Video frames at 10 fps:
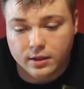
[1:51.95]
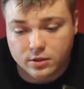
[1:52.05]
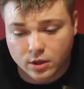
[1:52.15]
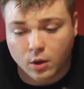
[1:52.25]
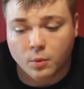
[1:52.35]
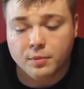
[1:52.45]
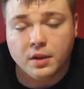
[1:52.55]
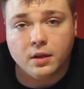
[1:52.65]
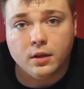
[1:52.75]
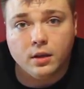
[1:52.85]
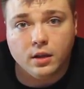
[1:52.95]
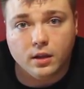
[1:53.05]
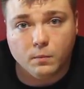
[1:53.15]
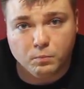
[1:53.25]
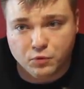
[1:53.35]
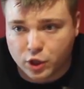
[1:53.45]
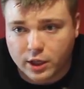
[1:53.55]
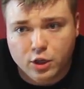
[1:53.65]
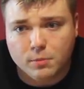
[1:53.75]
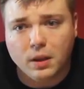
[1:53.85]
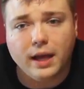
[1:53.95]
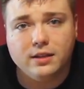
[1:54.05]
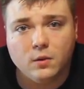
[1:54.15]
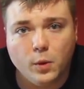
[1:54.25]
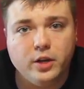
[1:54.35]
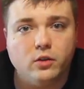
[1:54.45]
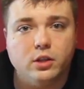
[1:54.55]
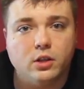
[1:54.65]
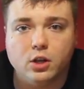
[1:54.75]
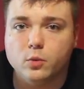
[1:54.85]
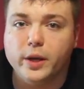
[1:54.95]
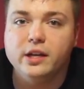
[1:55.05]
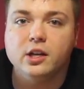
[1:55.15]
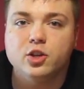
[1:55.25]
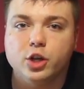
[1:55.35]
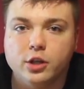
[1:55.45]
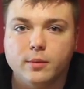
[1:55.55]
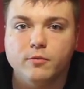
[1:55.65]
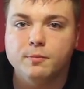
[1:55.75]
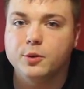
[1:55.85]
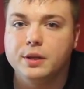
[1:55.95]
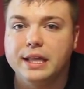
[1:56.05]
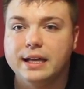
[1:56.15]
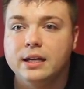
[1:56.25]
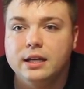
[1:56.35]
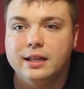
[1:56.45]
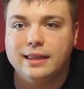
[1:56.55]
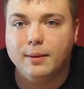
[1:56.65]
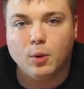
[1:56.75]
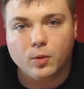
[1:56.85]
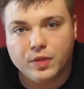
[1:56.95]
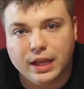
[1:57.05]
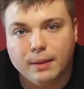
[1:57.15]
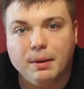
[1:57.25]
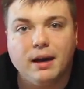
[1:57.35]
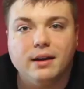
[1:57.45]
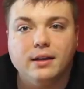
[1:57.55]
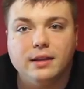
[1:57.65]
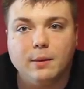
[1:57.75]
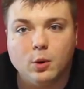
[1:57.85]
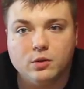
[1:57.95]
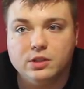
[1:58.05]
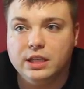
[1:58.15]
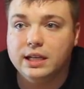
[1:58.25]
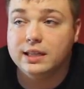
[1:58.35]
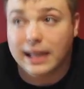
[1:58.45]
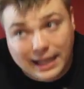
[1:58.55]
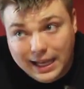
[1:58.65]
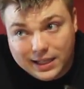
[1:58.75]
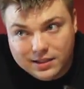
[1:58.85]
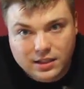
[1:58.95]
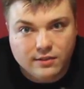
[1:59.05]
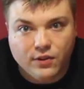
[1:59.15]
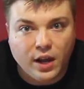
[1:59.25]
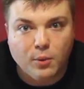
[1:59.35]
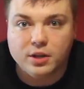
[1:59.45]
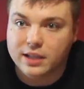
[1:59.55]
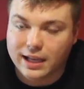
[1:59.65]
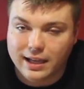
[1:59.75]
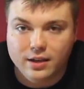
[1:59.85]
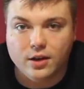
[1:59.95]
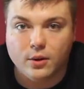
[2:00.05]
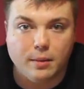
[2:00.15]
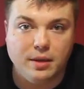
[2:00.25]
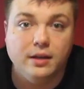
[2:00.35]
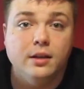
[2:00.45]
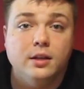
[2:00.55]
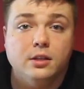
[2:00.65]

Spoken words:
So shutting your blinds and windows is a good way to deter them from doing that. They won't think about it. They won't see it. They can't see the fireworks. You know what I mean?